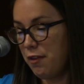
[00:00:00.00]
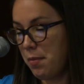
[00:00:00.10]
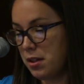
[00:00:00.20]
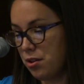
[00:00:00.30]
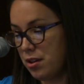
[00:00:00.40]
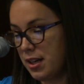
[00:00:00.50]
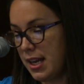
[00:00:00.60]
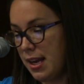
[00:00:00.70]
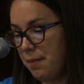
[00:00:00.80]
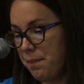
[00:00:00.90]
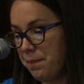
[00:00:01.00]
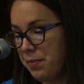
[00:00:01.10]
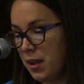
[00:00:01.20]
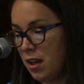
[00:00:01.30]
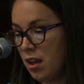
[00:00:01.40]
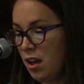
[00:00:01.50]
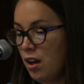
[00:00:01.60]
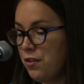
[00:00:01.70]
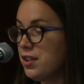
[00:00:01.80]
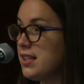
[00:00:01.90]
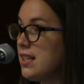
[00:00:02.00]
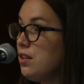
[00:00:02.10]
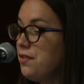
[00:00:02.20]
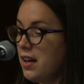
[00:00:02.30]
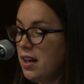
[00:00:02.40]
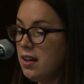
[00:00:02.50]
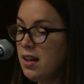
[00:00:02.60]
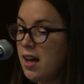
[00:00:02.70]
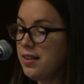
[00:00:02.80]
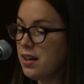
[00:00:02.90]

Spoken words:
of modernity. For Silva,